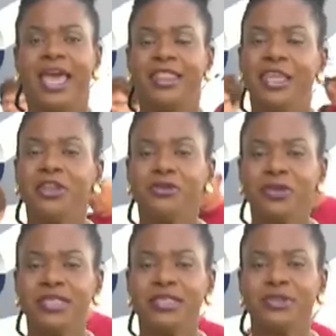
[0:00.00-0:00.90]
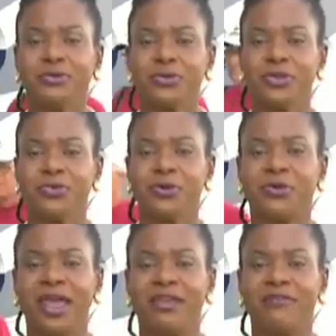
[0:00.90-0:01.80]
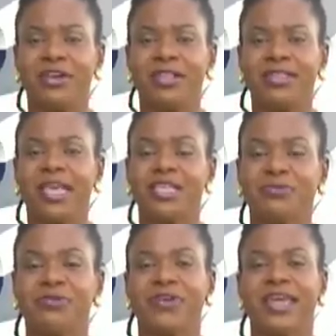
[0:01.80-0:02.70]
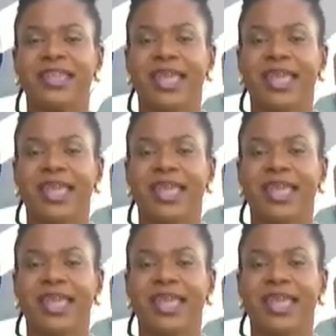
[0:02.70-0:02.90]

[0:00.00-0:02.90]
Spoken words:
The increase in cruise ship arrivals has provided